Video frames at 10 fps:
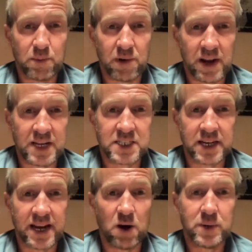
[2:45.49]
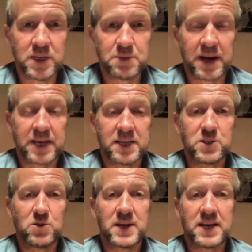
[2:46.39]
Marines in Helmand back in
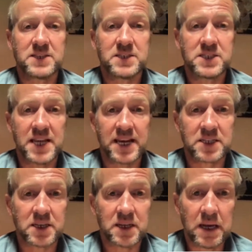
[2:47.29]
2006.